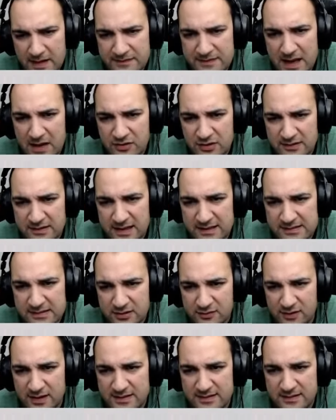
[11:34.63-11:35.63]
Now, your
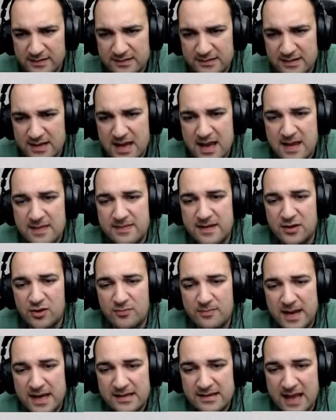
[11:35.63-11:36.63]
desecrators, they're
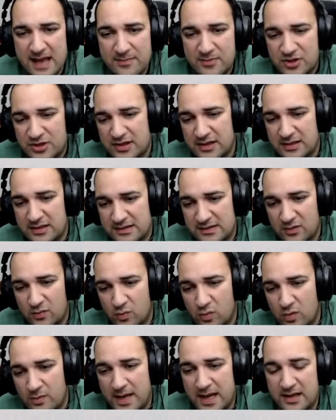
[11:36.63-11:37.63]
your main damage dealers of the
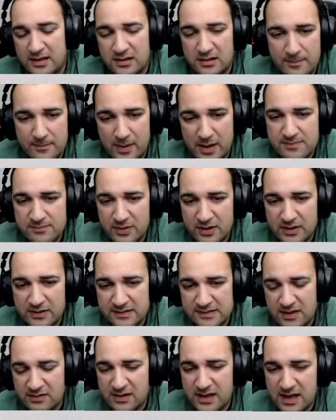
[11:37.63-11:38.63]
warband, but
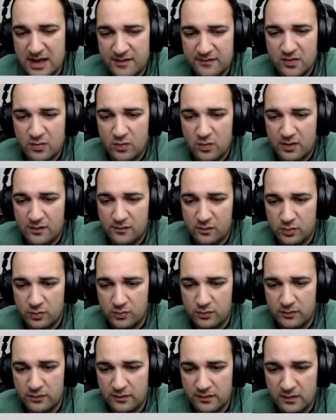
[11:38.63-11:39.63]
because they only have 12
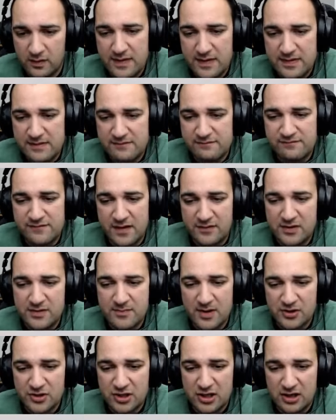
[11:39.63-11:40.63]
wounds, they're very
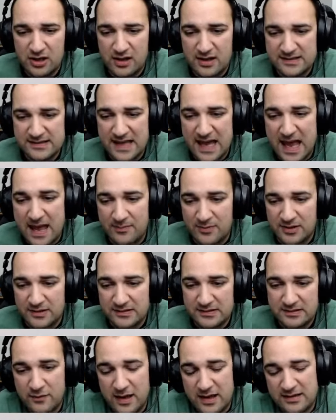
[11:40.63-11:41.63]
much glass
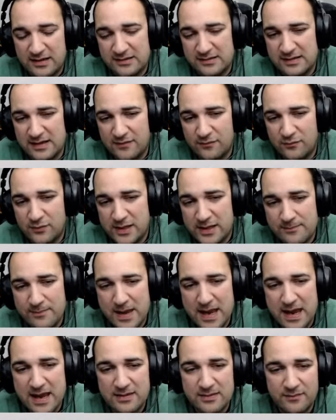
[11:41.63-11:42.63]
hammers. And if we
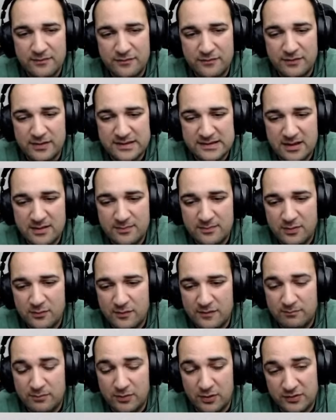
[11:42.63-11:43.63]
compare them, for example,
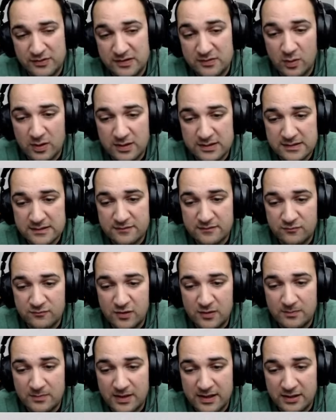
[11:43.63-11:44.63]
with bloated ones from
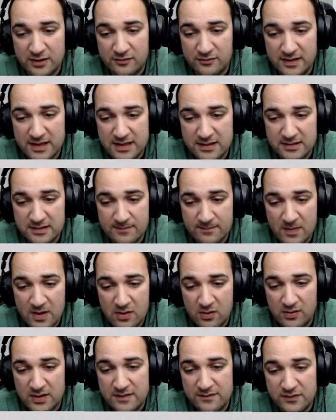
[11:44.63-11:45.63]
Rockmire Creed,
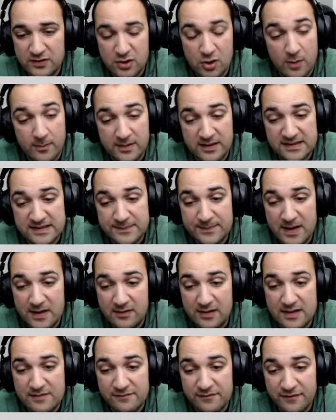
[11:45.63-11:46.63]
or even the Obelisk
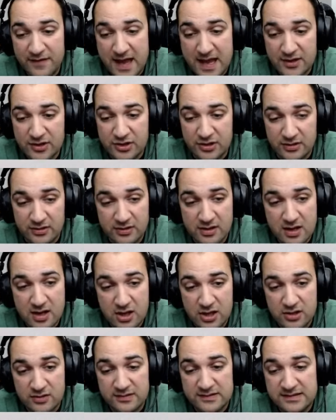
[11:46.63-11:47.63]
Bearer in faction,
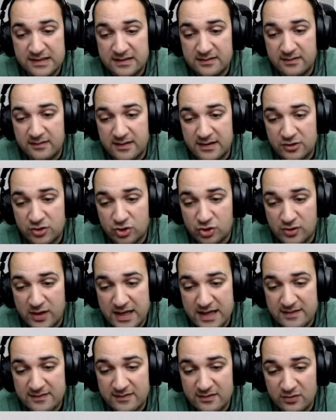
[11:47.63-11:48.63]
you'll see that they
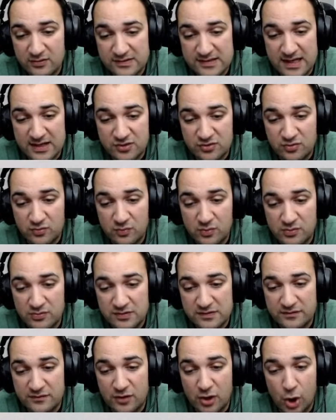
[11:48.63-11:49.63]
trade those extra
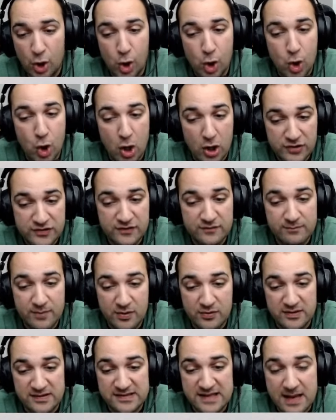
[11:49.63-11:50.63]
wounds for a lot of
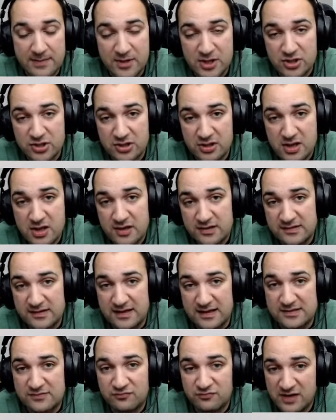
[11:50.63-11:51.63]
bonus damage.
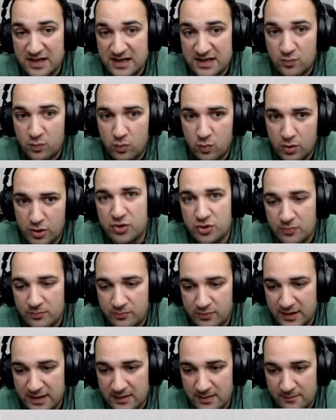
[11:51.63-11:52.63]
So that's really what you're
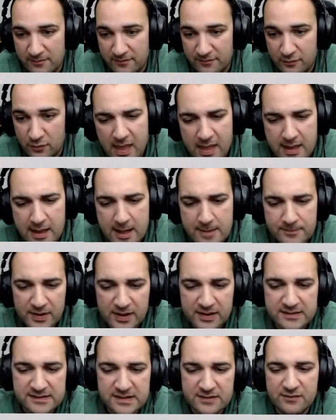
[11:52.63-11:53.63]
bringing them for.
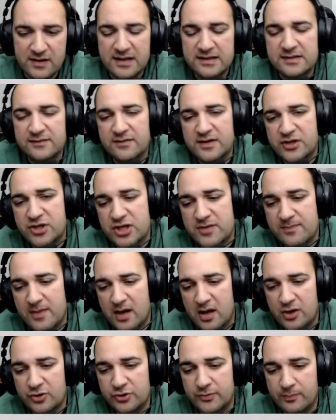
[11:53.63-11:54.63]
Because they're relatively cheap at
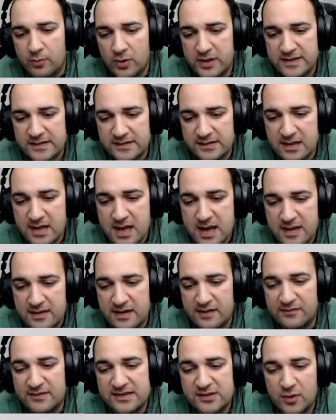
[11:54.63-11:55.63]
100 points,
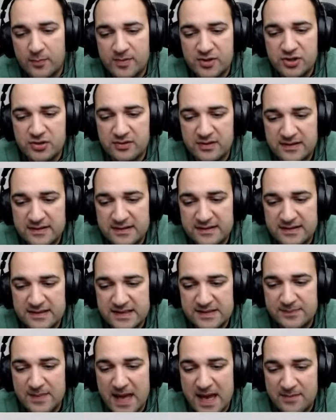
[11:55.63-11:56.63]
there is the opportunity to
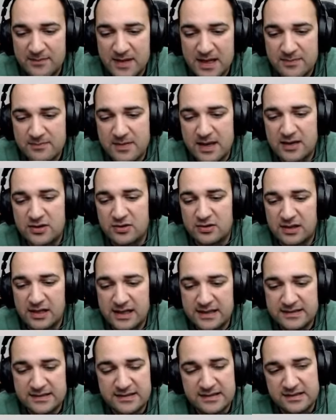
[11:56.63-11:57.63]
spam them in your
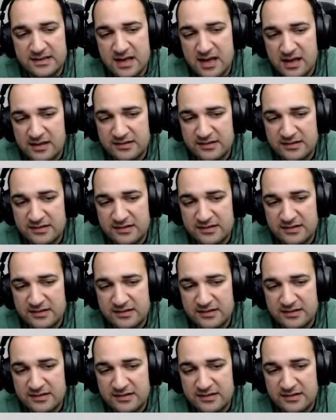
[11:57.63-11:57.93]
lists.